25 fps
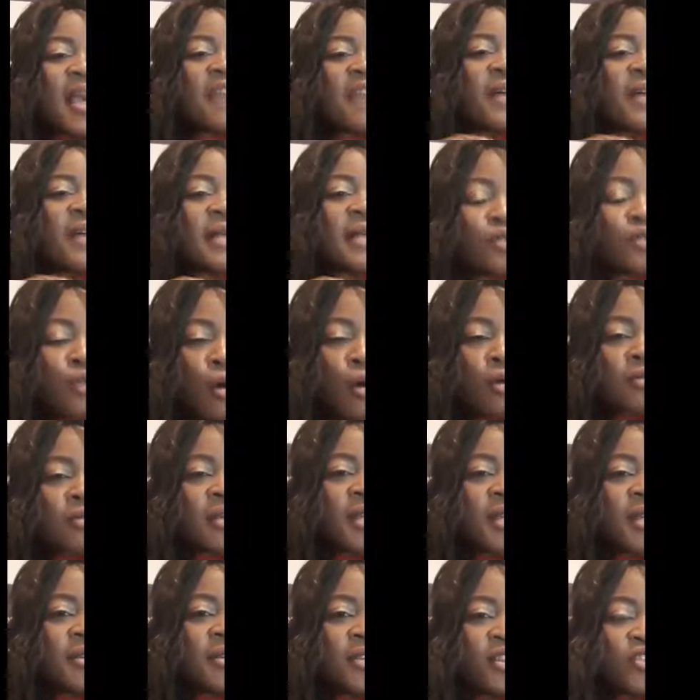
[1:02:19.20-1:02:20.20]
has done in
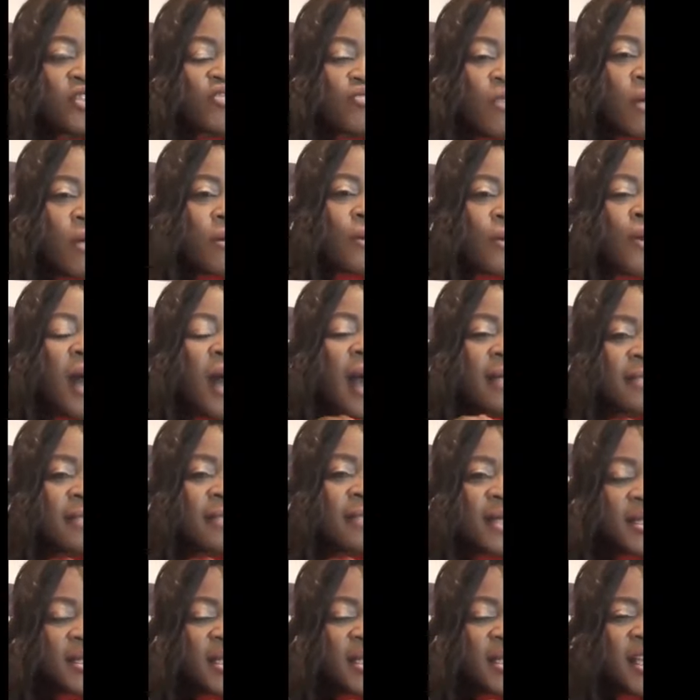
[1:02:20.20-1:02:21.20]
this struggle and is
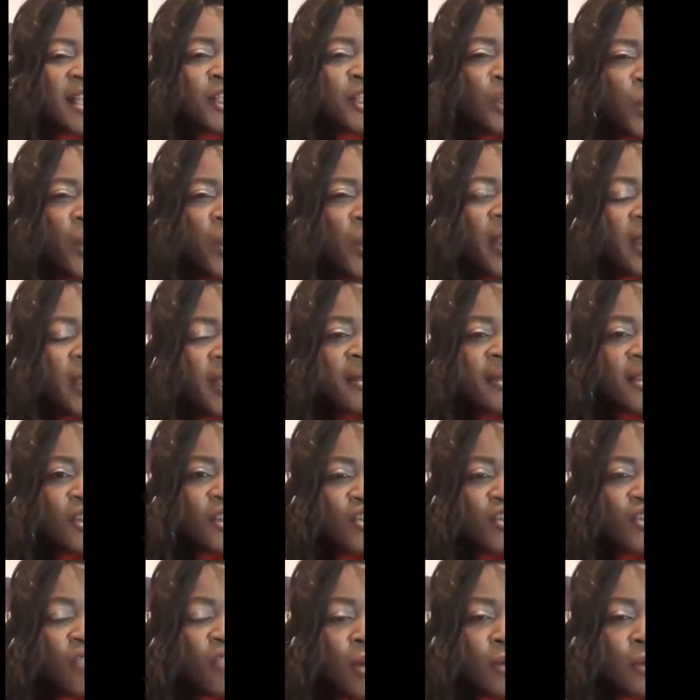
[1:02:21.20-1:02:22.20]
still doing in this
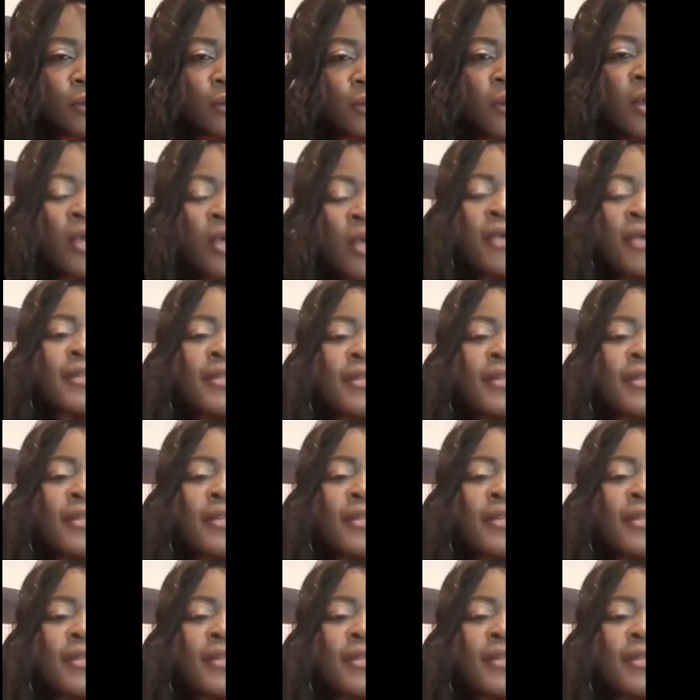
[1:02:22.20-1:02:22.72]
struggle. So